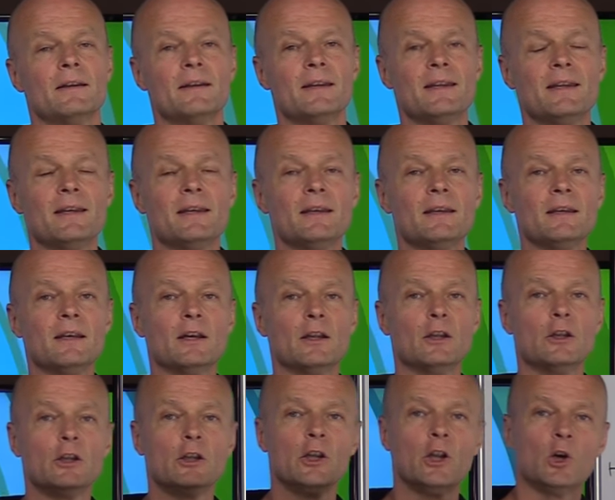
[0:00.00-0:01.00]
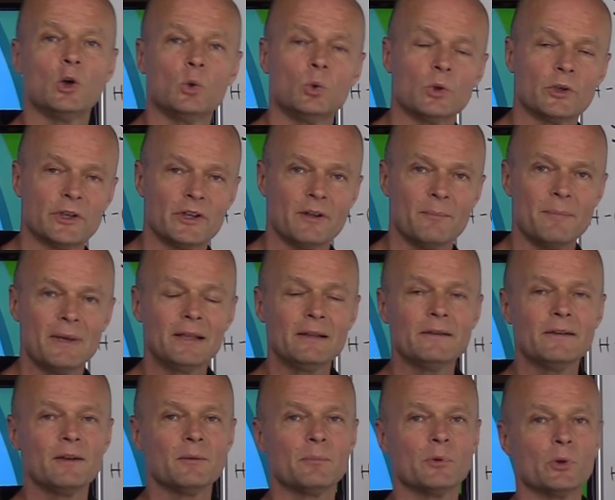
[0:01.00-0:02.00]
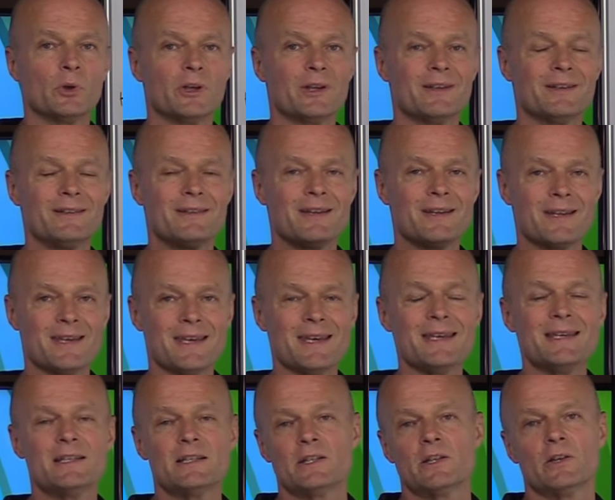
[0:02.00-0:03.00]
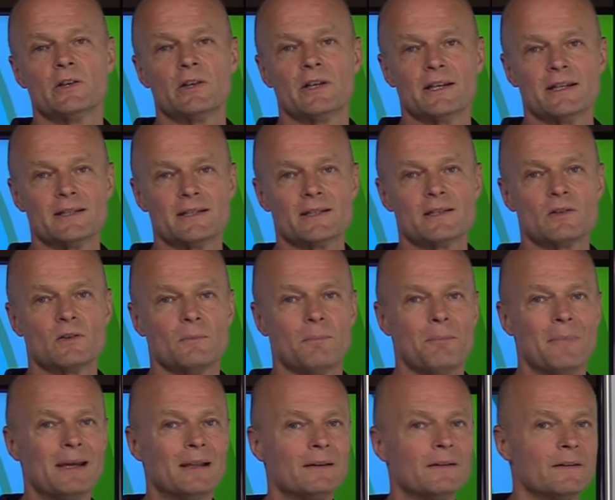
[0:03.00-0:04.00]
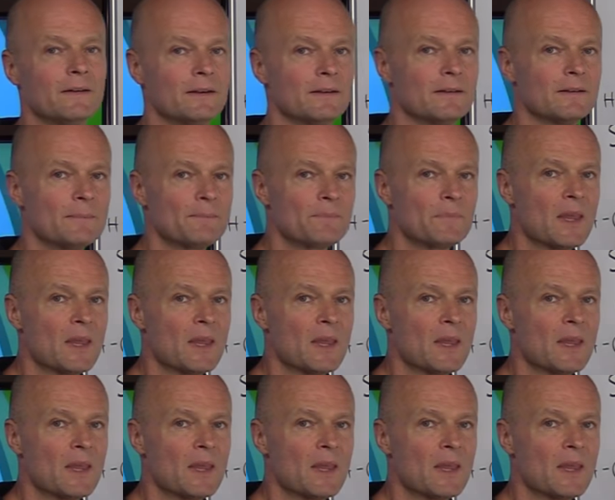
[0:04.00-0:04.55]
the lower the melting point, the easier it is to melt it.